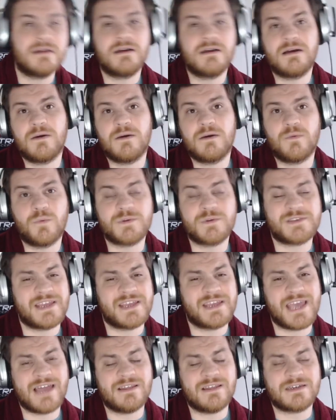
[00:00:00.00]
Was it a
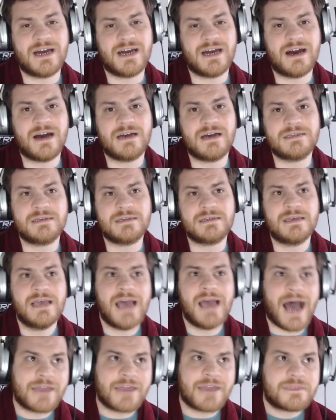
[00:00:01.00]
yellow card?
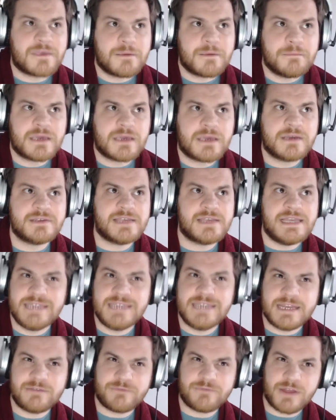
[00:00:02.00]
I think because he
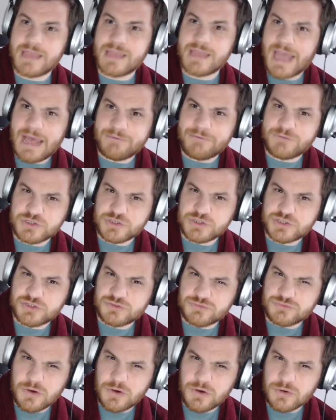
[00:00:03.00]
didn't really have
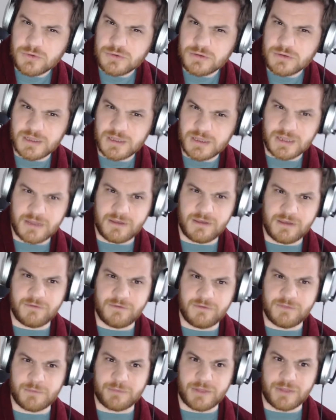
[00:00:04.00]
control of the
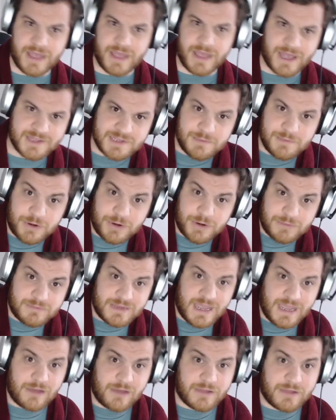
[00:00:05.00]
player as he put him
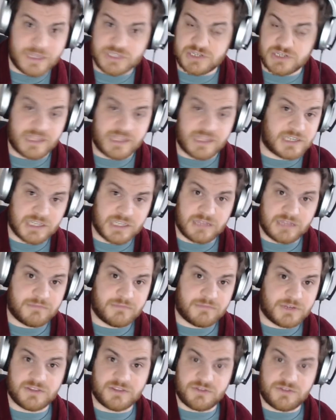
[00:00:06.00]
down. He just literally
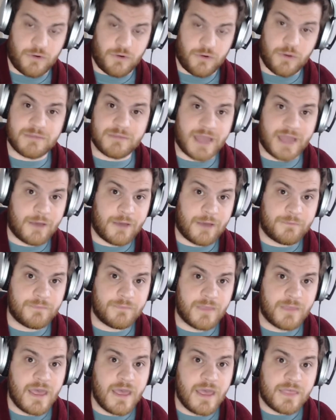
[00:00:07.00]
just threw him down.
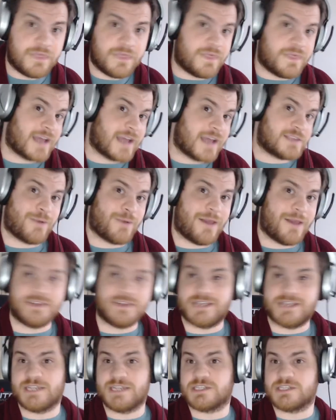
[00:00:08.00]
That's where the
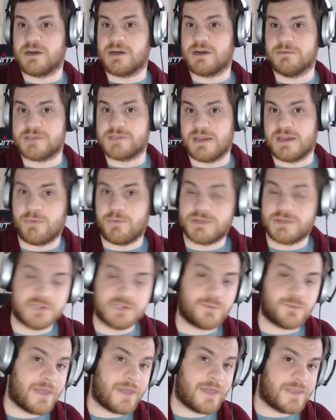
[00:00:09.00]
danger comes in, which is
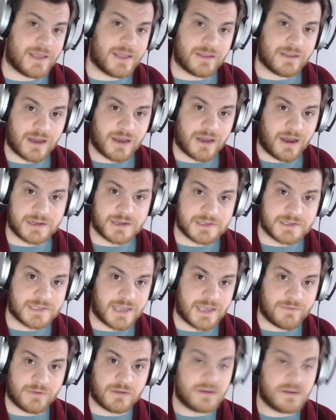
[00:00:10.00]
where the yellow card is
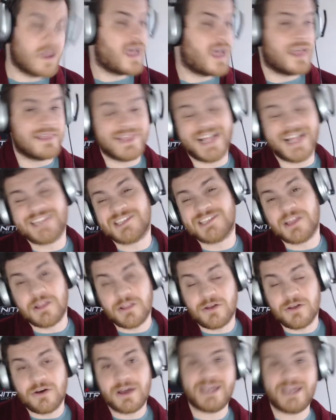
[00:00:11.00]
given. Letter of the
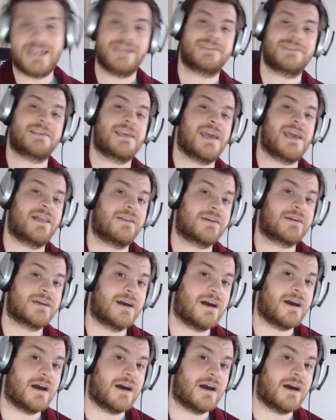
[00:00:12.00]
law, it is a yellow card.